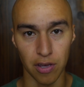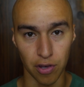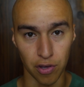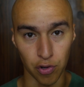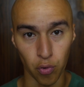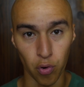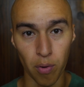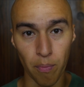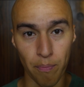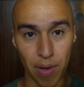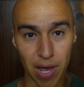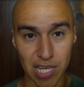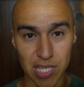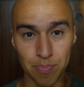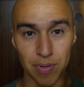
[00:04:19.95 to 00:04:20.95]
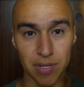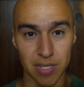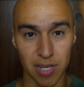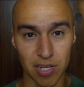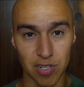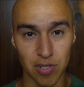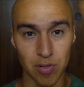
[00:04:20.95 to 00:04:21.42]
Your best
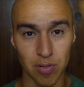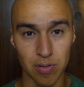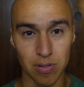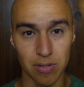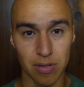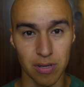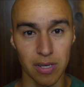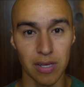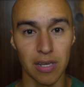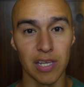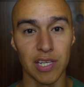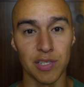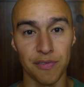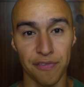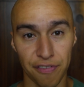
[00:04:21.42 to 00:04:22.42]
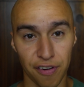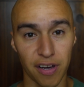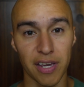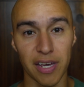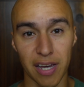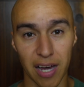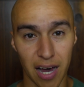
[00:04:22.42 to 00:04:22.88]
potential is
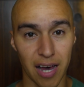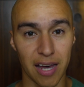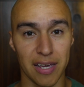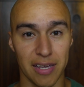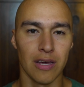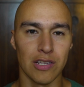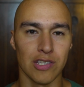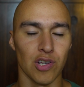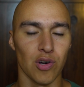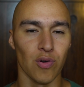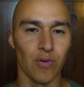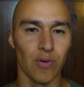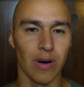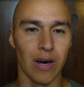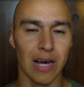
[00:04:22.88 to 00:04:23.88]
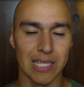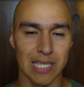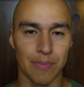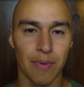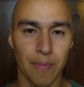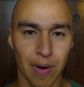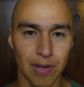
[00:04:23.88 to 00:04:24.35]
fucking high. So as
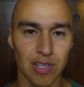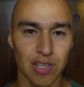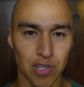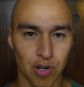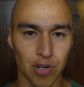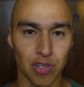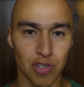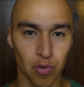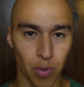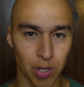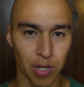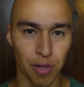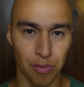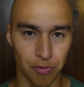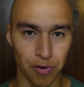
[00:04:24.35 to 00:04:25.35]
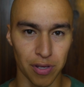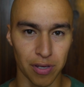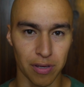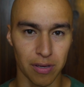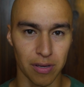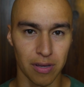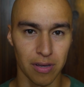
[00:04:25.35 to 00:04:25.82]
I'm about to turn
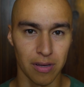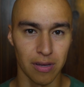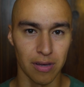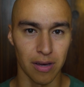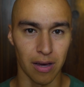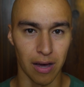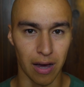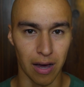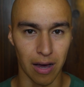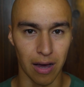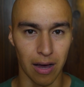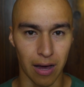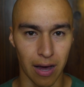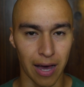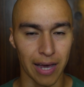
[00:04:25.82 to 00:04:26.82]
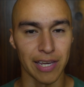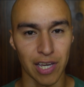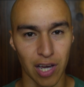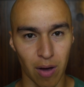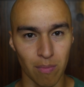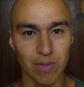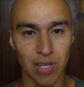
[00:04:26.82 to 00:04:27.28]
23, I
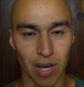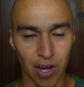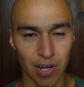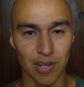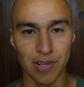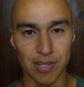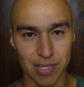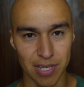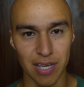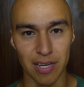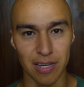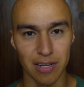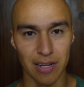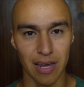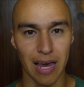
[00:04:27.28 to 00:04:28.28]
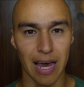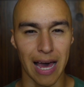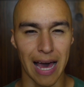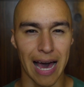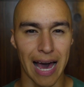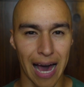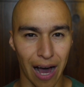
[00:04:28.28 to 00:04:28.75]
come to understand
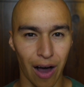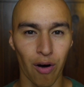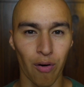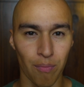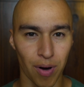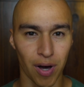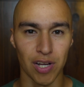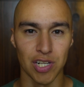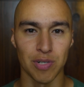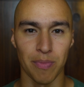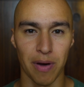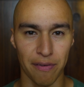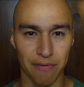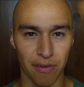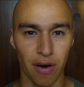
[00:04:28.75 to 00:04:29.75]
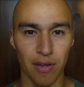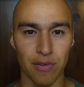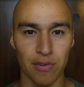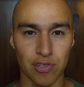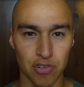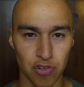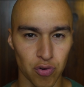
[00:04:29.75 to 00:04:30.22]
how much my
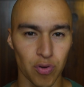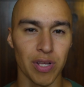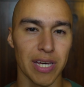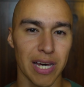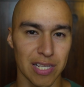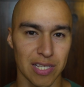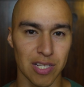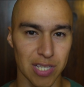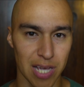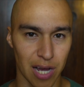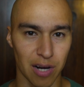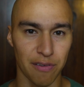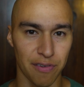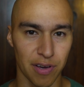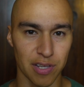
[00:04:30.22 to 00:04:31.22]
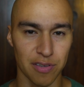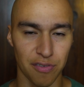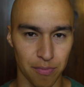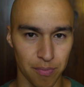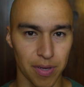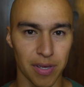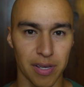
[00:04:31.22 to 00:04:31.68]
father truly had to sacrifice
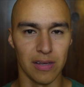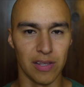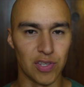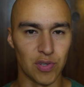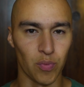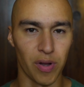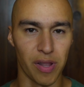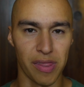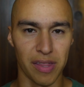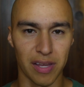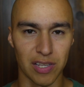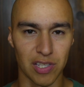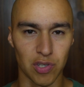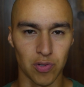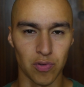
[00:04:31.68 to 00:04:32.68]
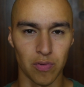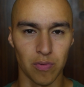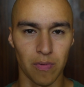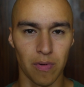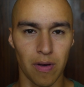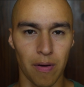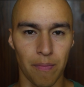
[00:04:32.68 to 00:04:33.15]
for me. It's one thing to
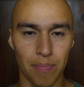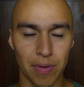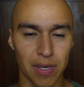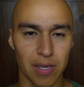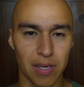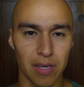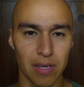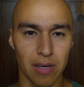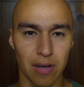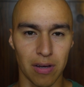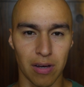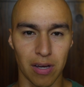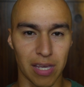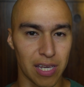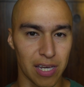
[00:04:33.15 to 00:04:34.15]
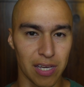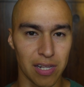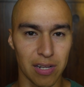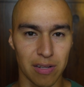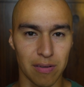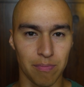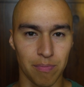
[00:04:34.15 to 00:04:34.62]
be a kid
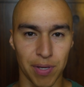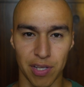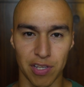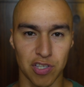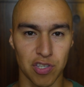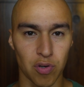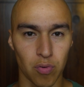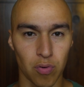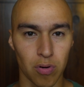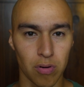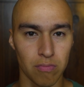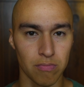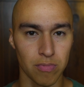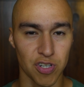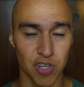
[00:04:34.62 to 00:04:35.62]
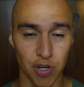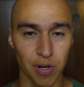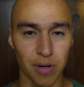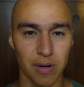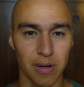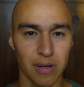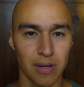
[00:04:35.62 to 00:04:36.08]
and be in school,
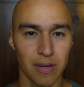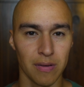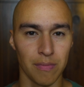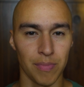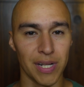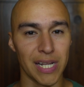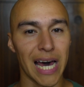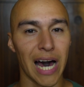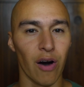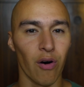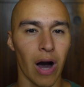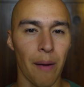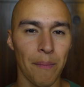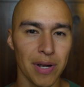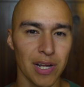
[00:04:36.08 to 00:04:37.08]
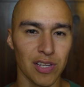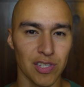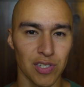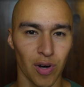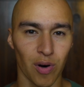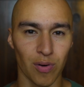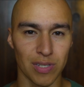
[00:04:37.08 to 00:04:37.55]
sure. But now I'm an
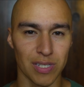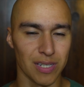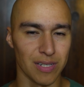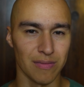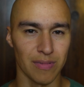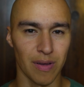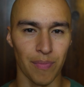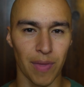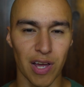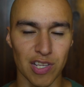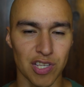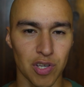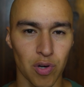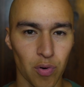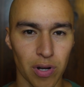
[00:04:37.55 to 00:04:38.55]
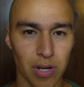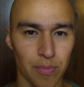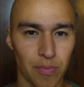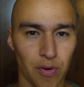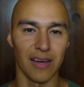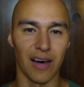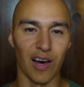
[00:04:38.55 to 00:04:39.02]
adult and I'm not in school
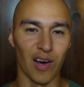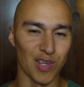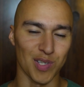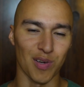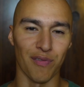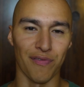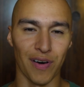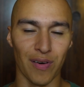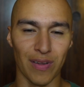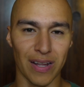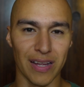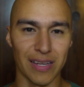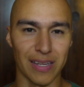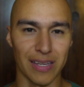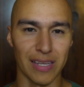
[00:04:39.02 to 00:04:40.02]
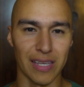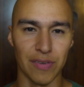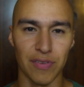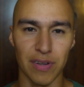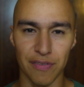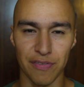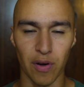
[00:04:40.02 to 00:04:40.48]
anymore. I also felt like
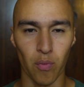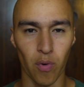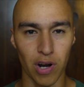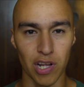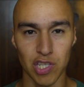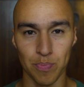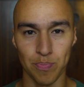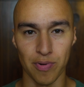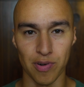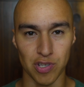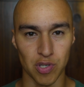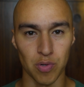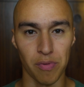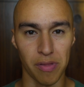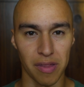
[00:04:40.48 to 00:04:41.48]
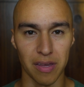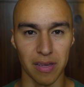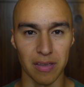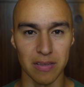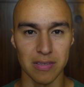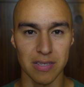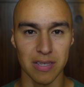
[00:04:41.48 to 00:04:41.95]
even if I wanted to pursue
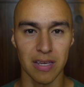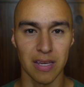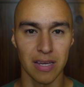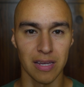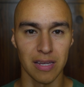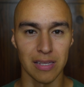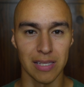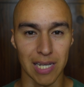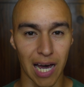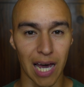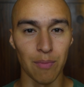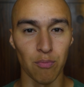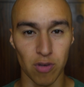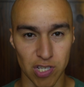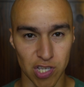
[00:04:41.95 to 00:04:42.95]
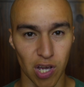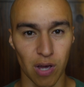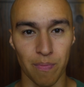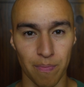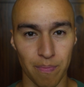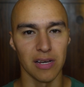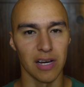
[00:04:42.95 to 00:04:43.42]
things, time was
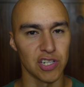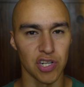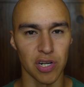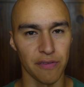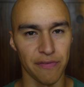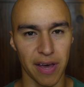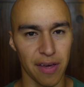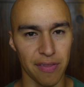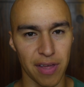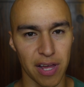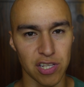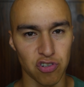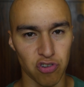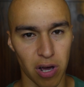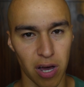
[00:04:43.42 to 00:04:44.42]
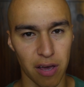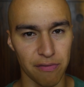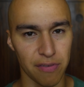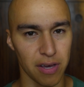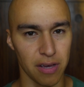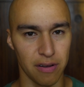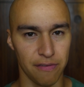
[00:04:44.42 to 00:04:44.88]
up. I should have had that
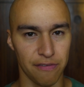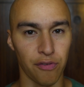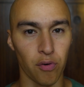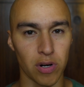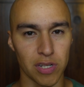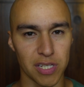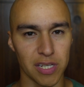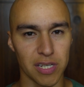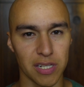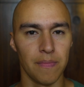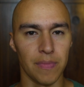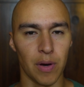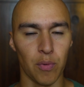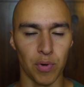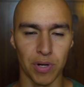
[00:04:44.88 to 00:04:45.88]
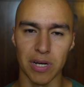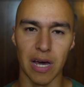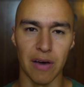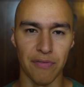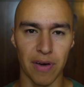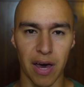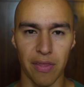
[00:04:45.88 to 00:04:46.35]
drive at 14. I wouldn't
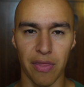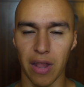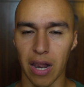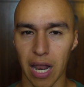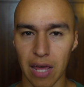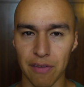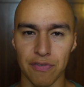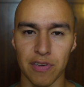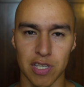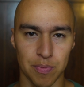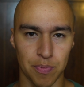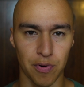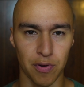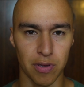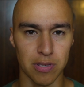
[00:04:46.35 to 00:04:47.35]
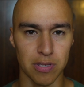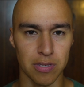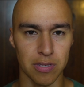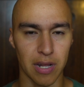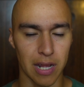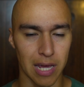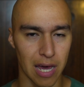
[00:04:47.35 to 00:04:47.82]
have had the life experience
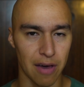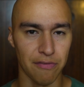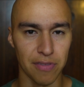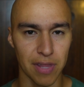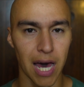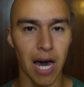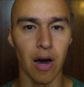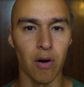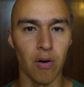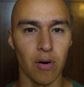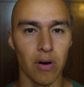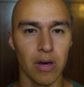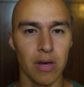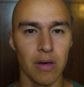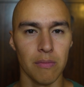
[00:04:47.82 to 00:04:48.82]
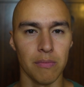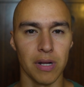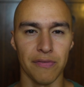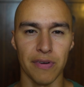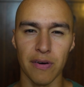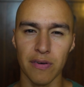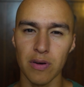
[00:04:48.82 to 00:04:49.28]
that I have now, but
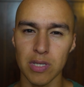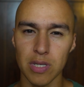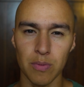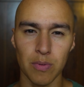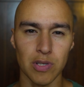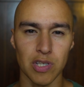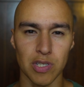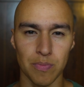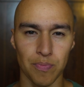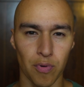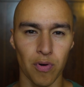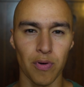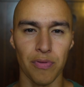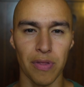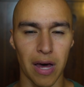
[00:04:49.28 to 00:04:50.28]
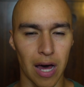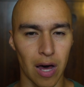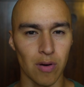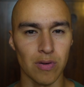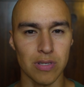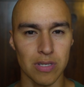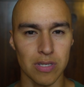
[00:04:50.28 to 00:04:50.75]
if I was able to support the
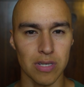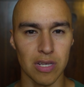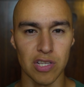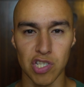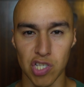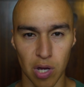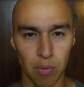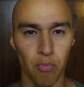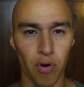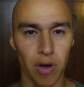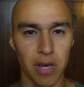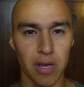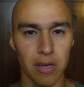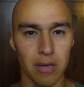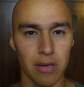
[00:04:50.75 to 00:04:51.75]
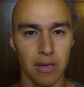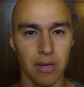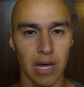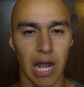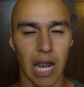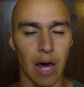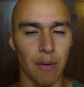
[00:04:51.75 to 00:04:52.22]
house in some way,
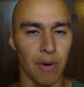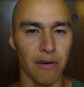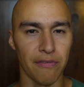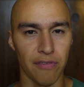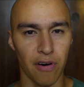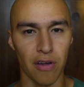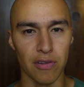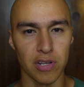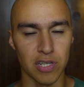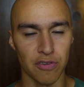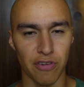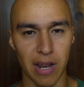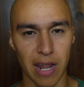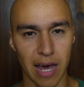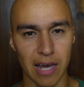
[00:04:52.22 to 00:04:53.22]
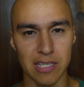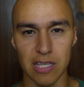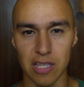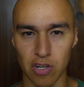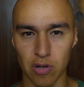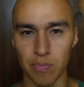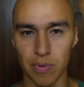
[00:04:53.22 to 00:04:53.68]
allow my father to relax a
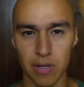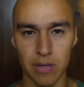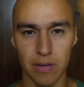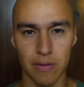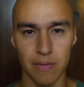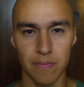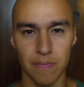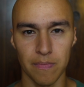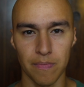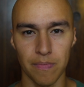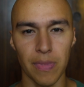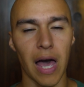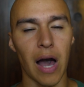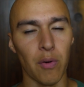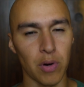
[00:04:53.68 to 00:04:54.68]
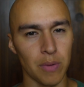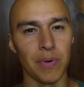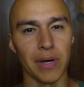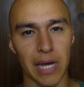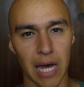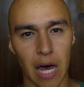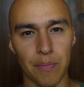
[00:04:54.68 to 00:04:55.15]
little bit, I would have
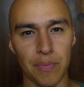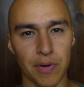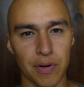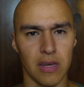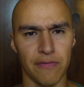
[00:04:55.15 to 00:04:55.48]
been happier.